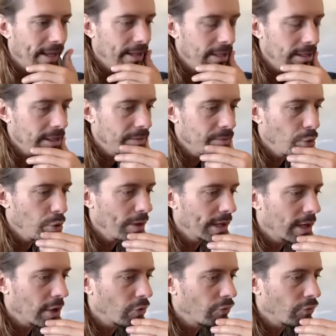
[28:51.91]
This is more
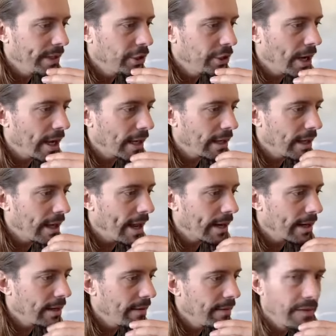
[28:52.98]
like a retracted
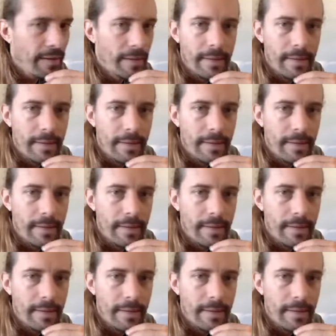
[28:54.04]
active.